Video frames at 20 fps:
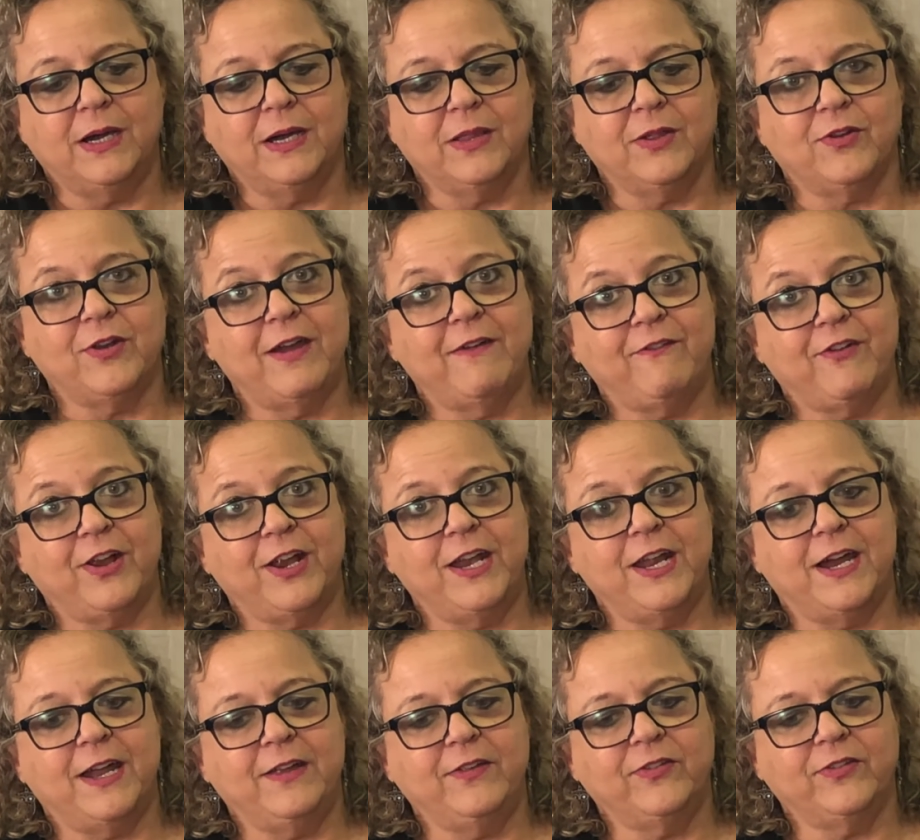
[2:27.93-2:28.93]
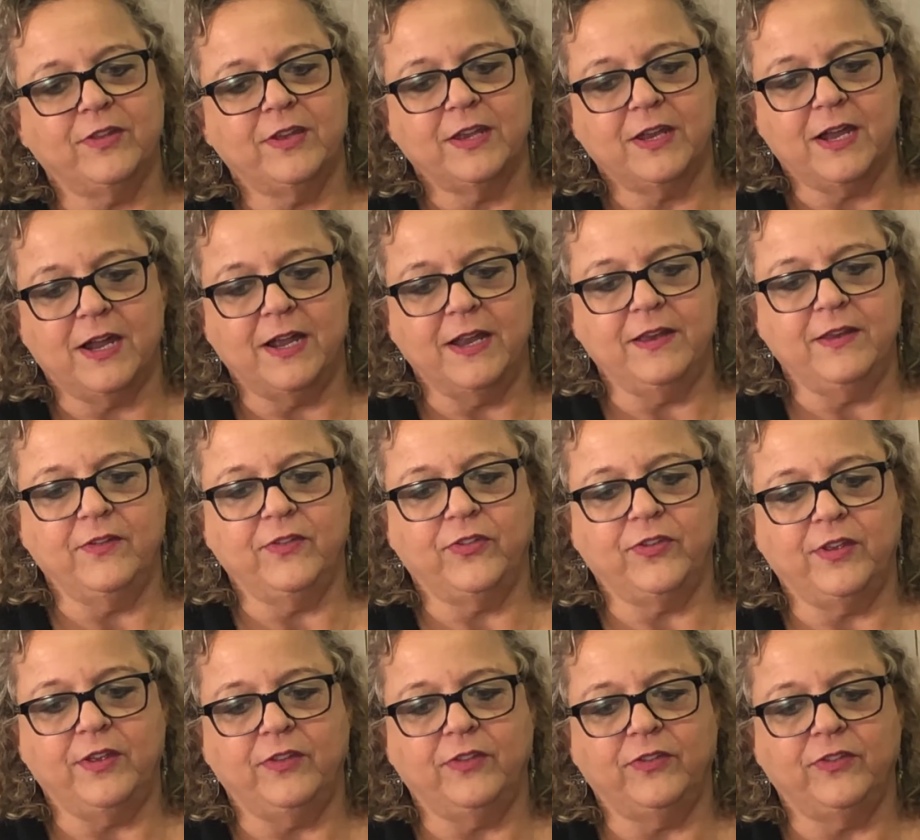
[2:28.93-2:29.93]
They're not very nice. Kindness
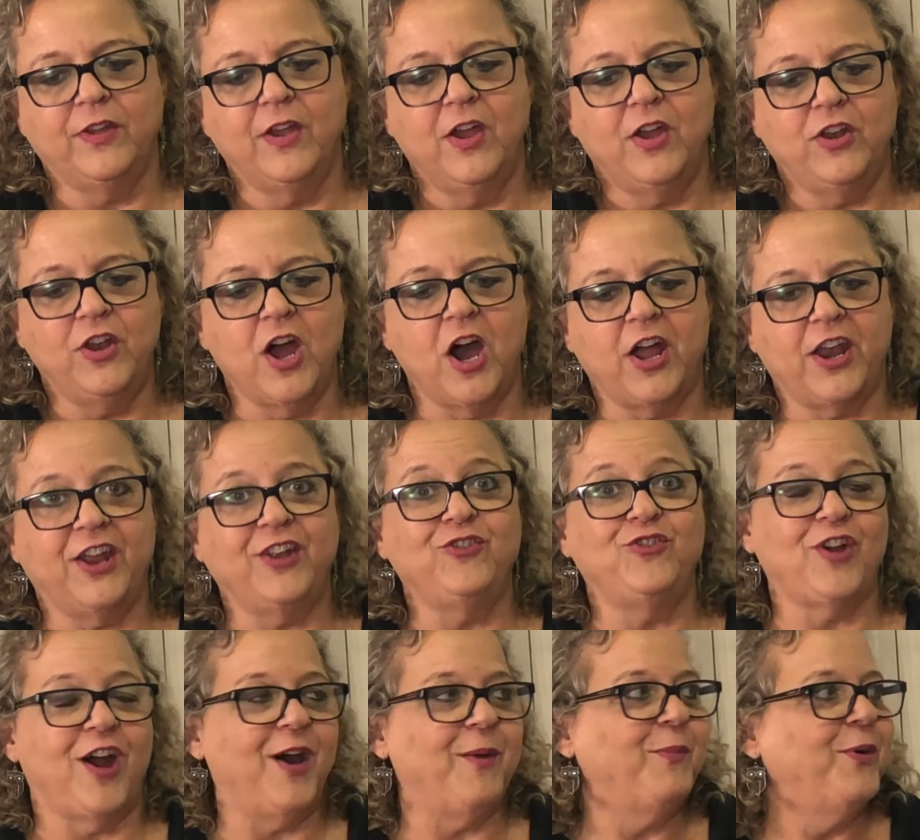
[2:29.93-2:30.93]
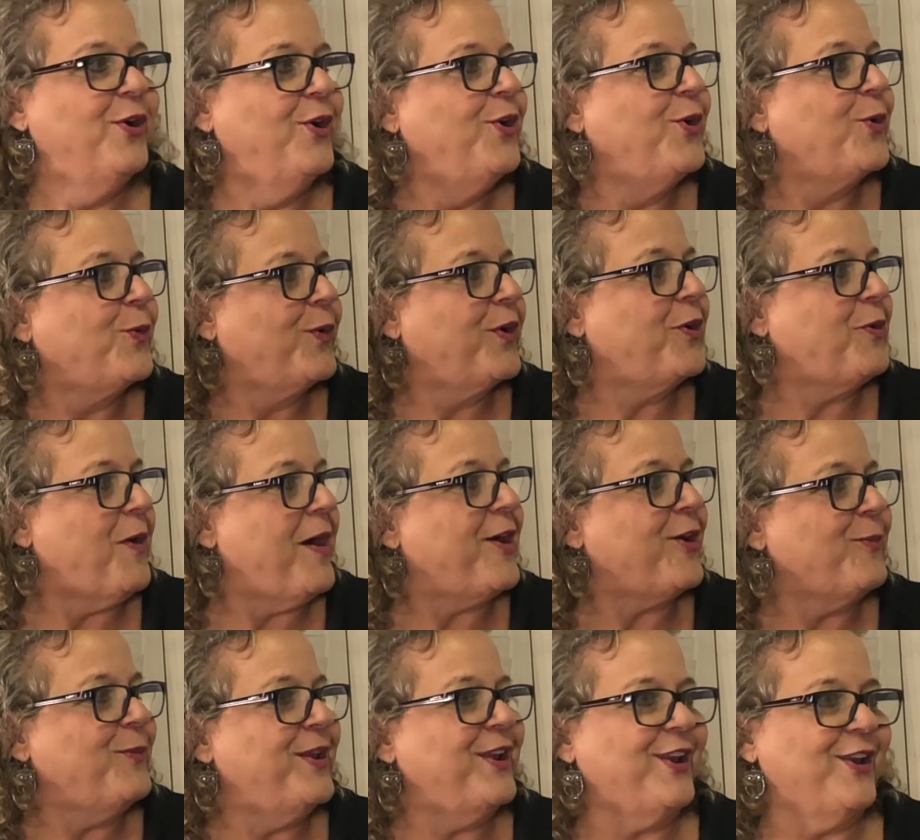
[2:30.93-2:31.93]
is not a job
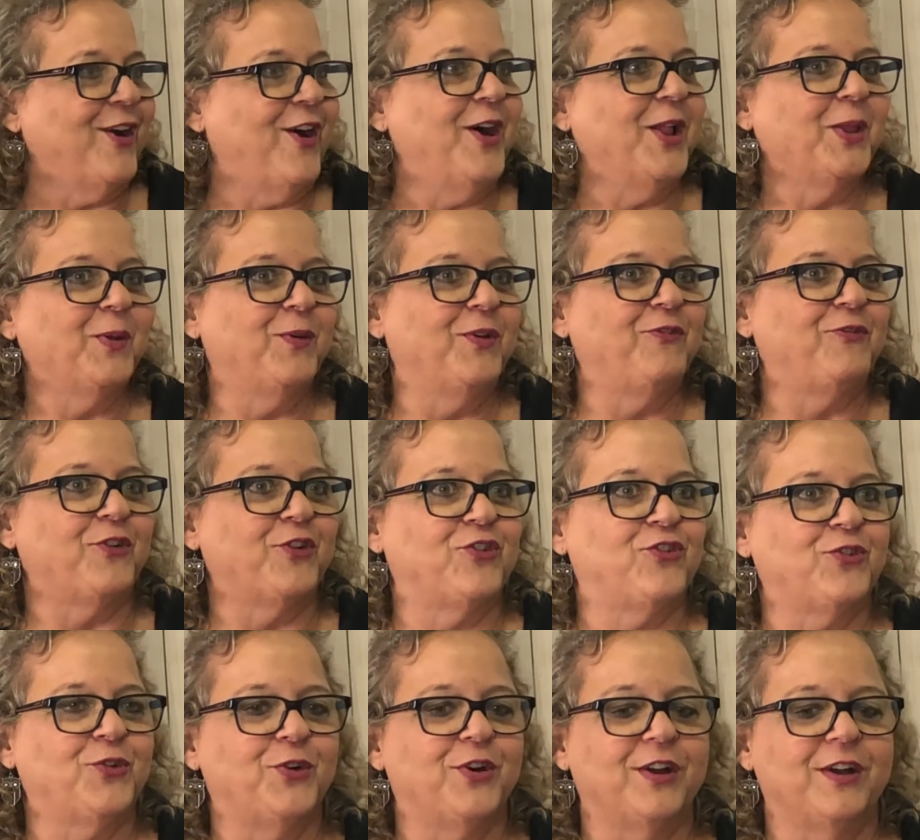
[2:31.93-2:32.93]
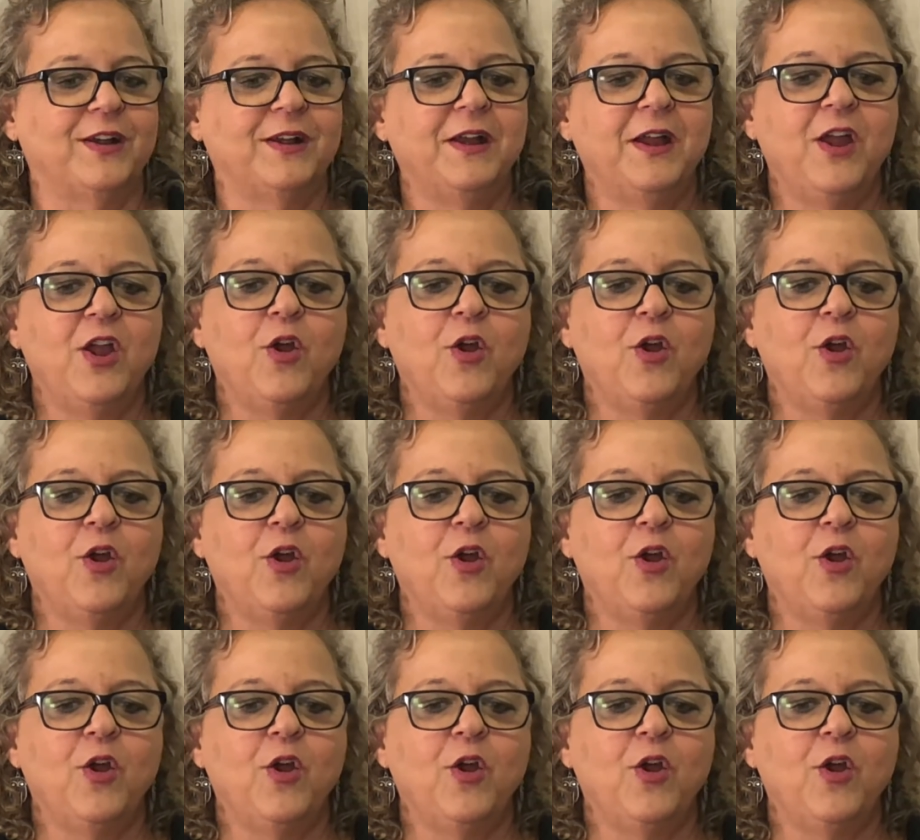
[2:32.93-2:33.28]
requirement in Hollywood for sure.